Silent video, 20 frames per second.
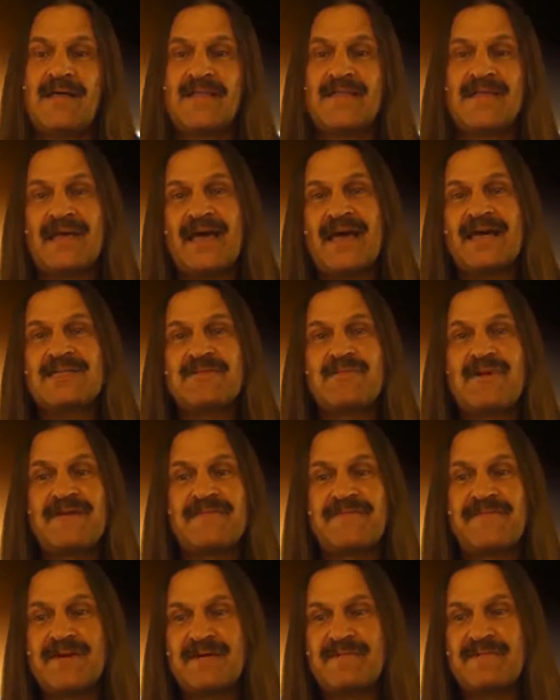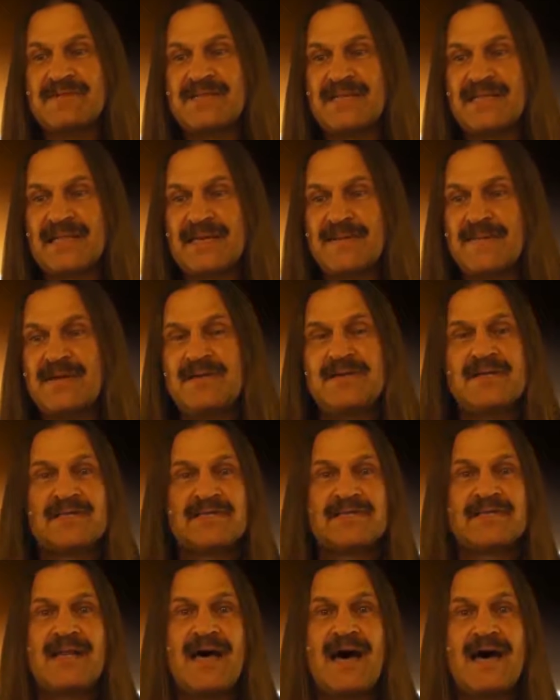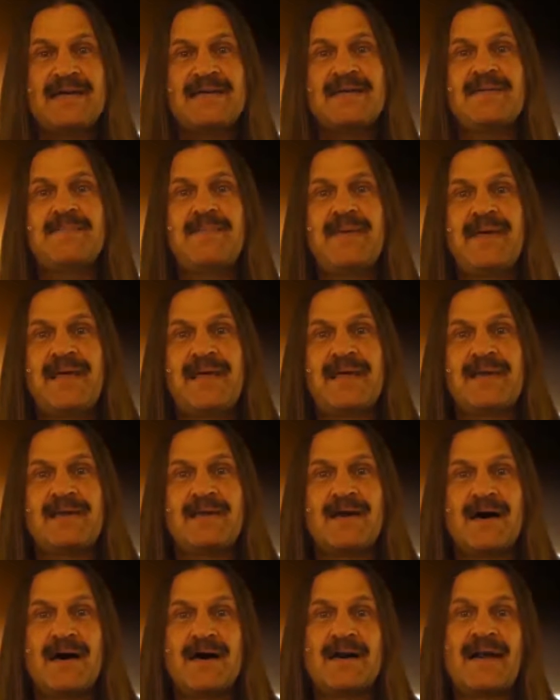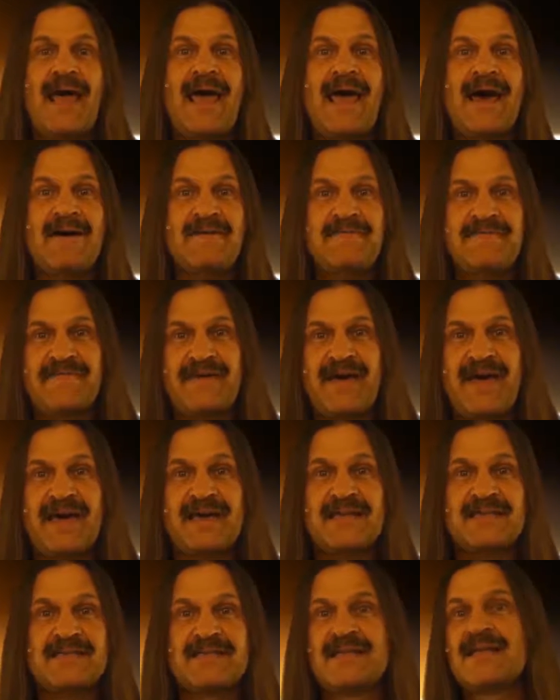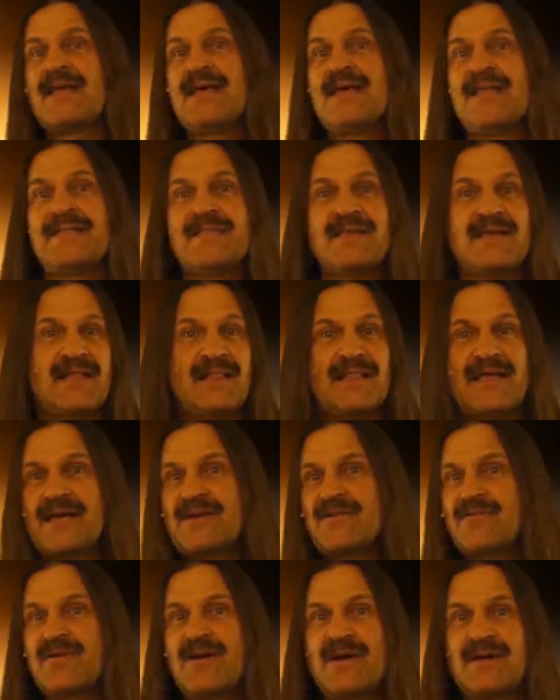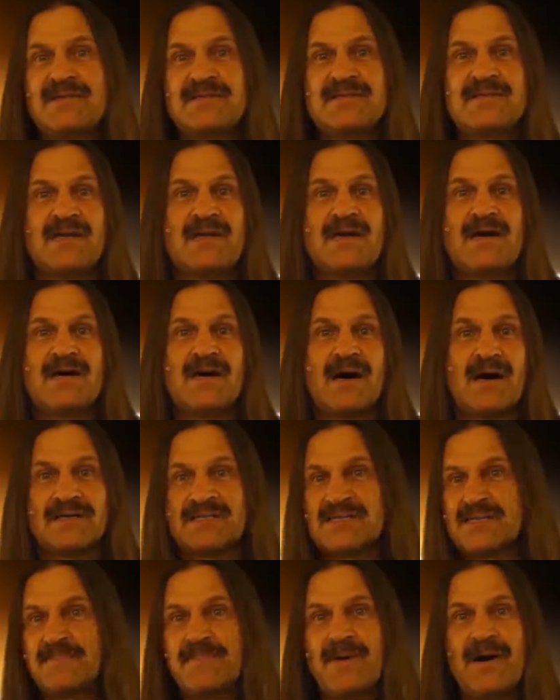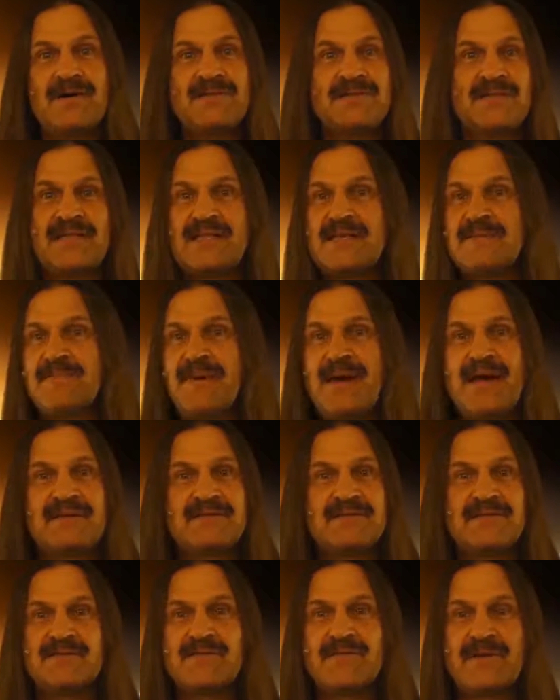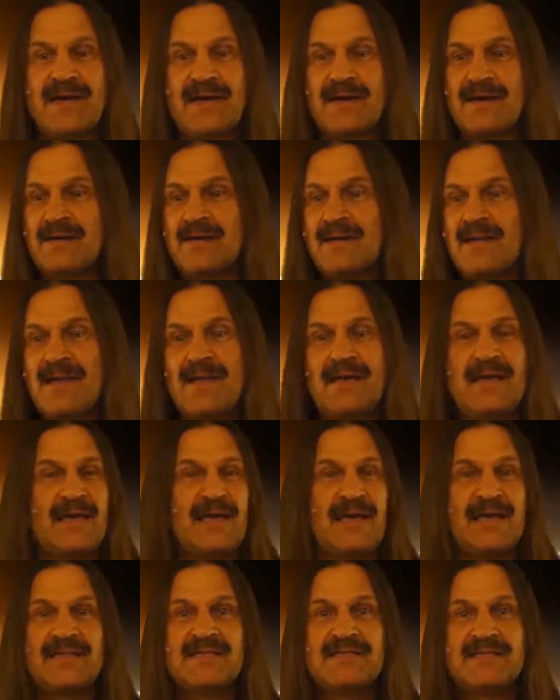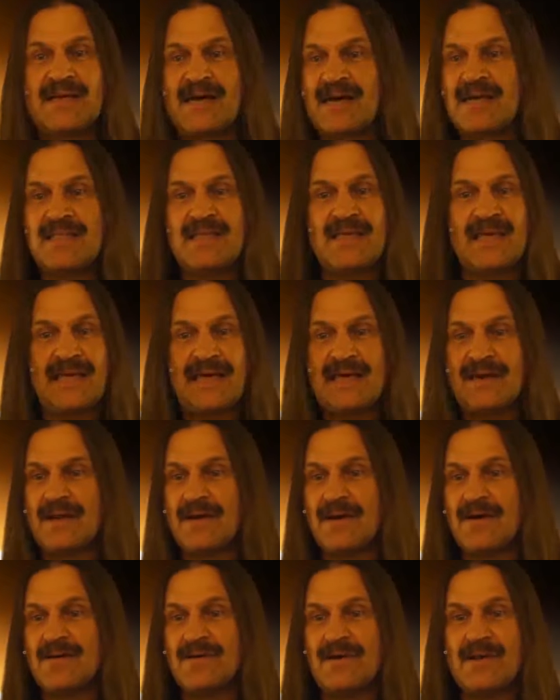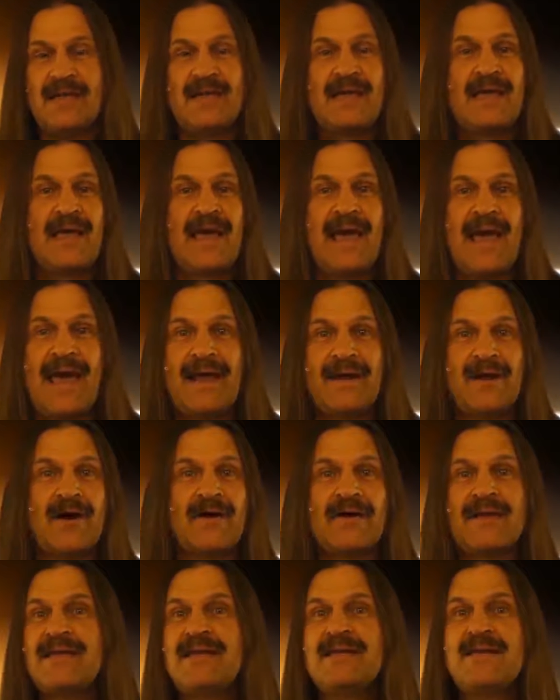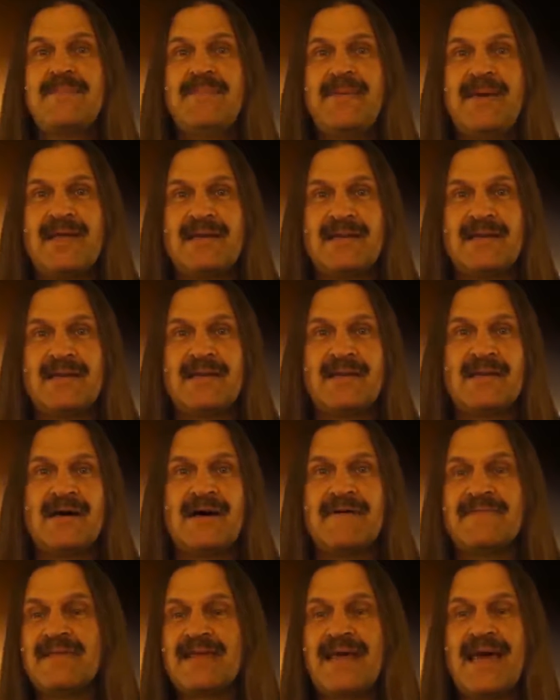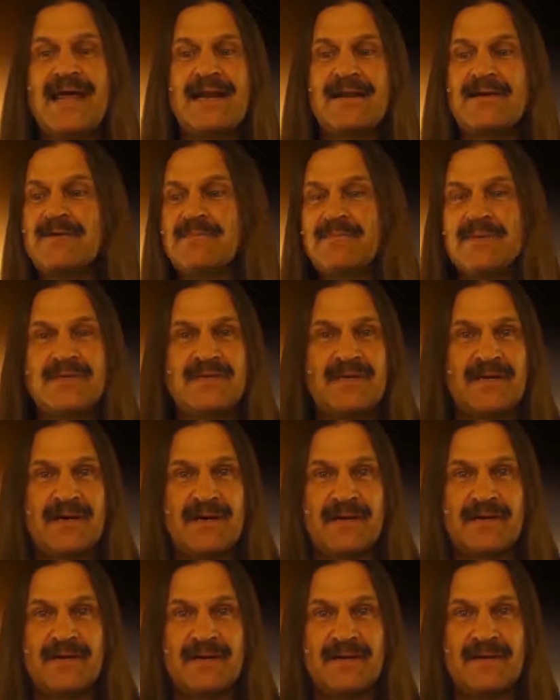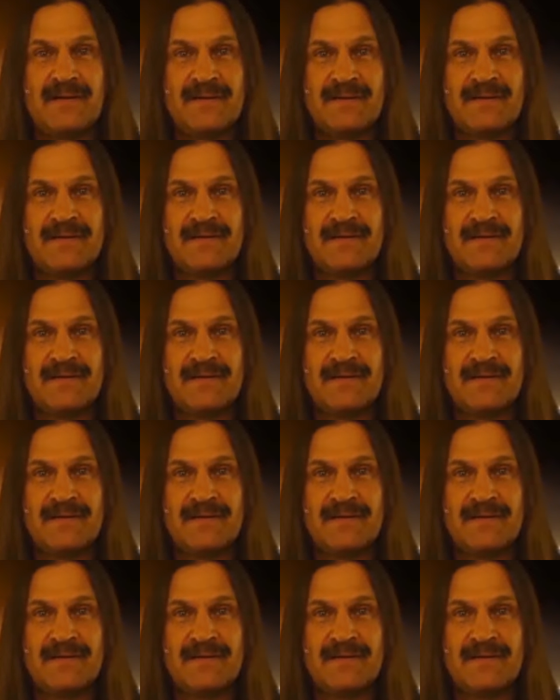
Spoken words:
The X-ray frequency limit does not depend on how fast the electrons are supposedly bounced around inside the anode and are independent of the anode material.